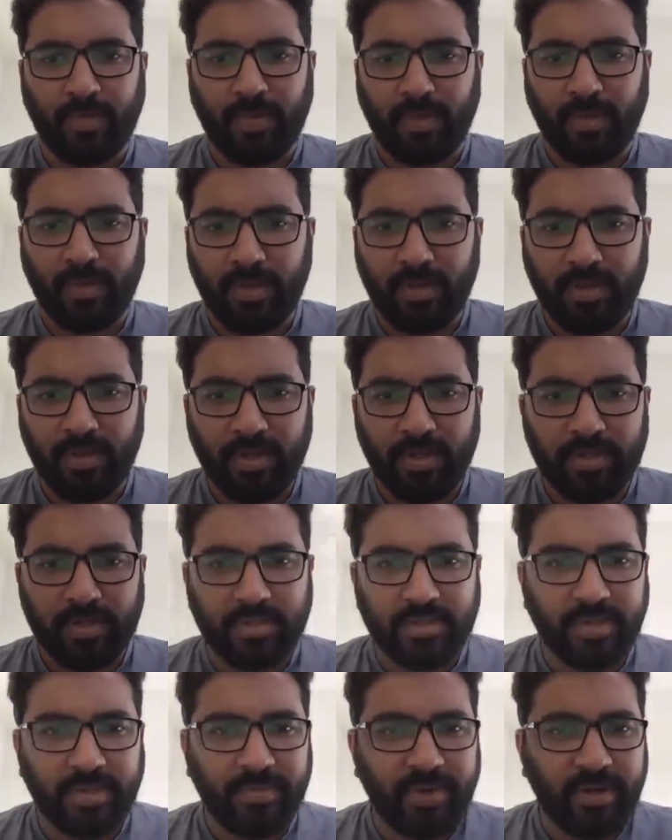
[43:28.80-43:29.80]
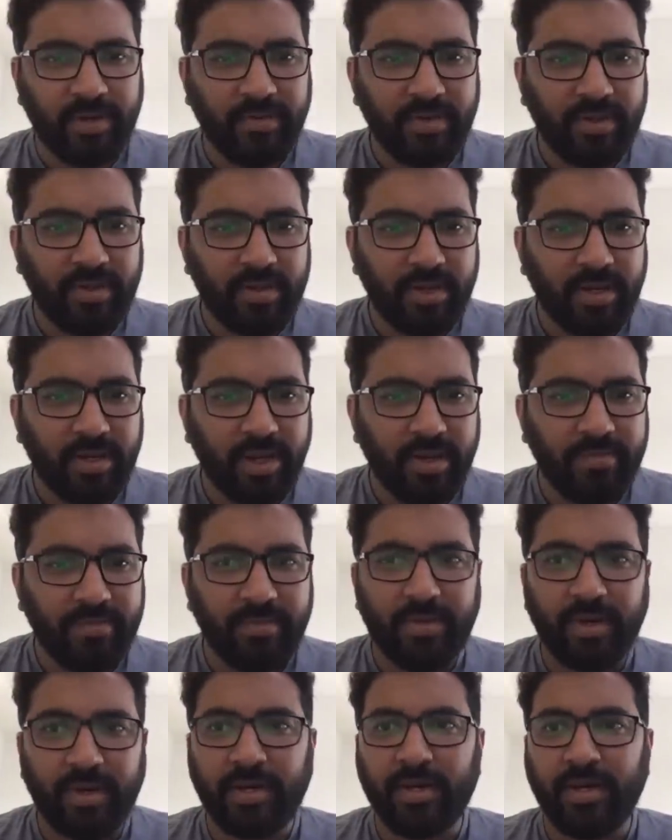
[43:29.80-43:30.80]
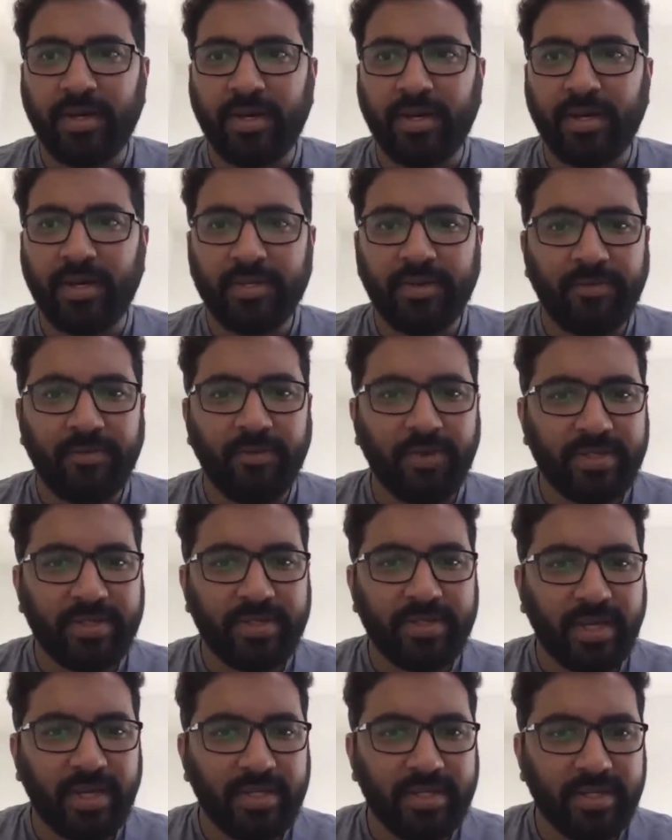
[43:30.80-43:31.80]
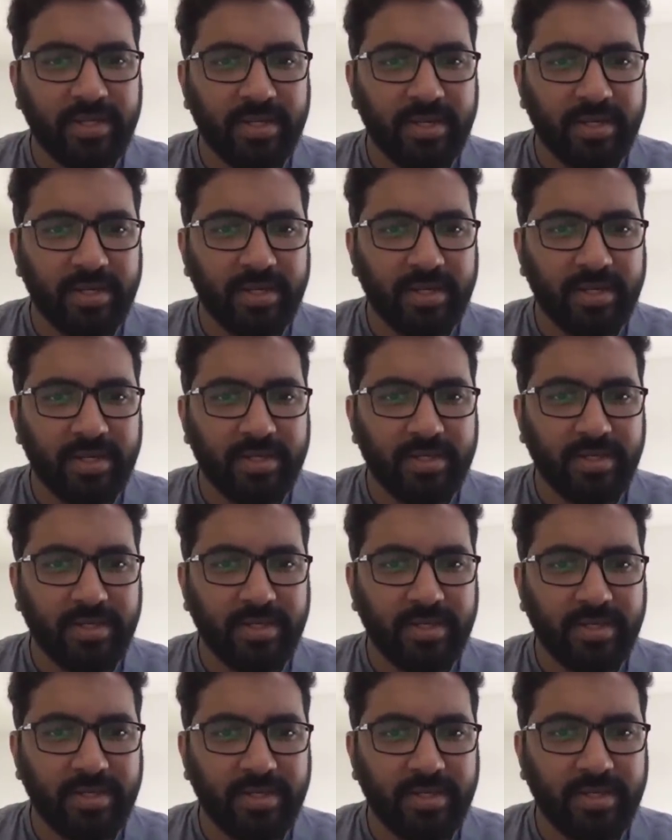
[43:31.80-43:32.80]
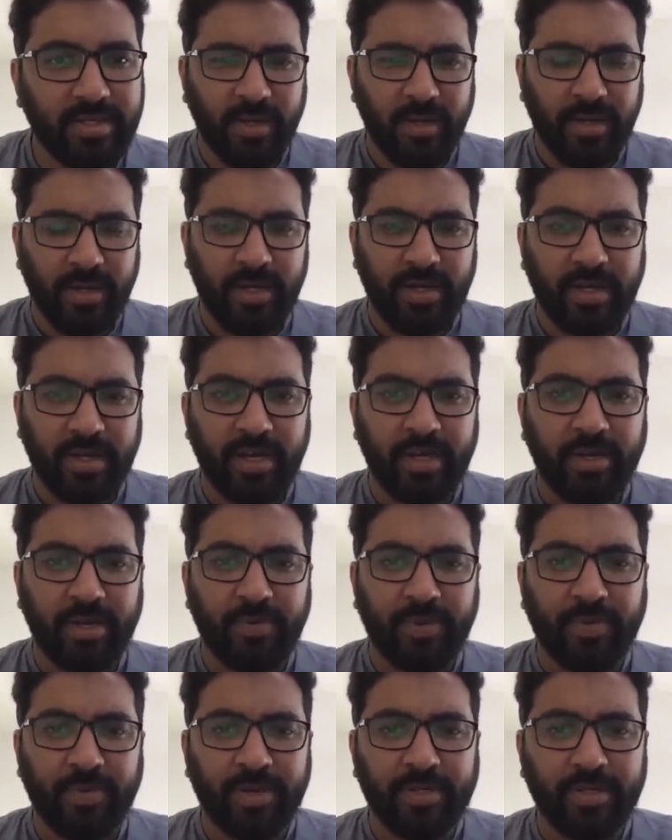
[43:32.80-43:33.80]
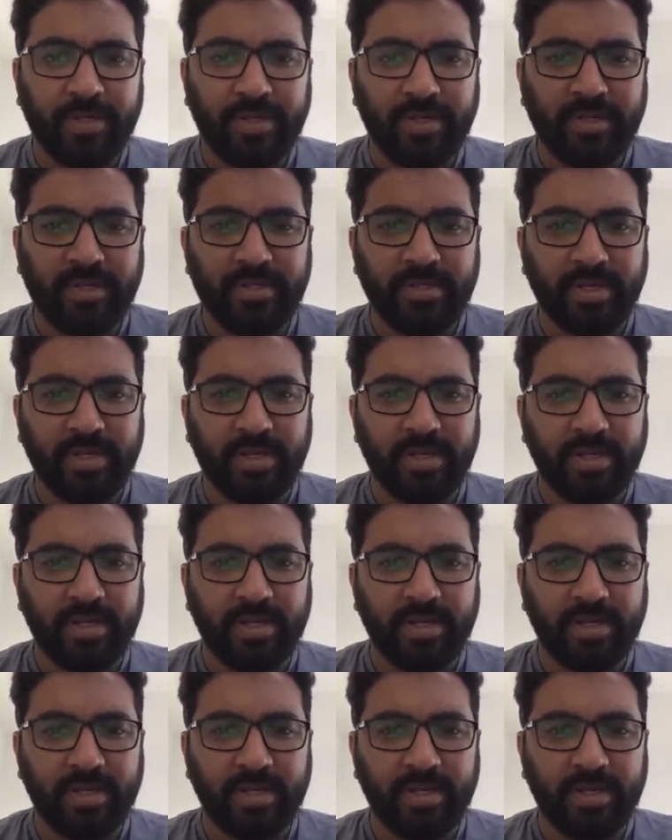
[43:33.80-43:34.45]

There's somebody with the name uh, Asif who has asked, uh, does uh, integrated preparation is uh,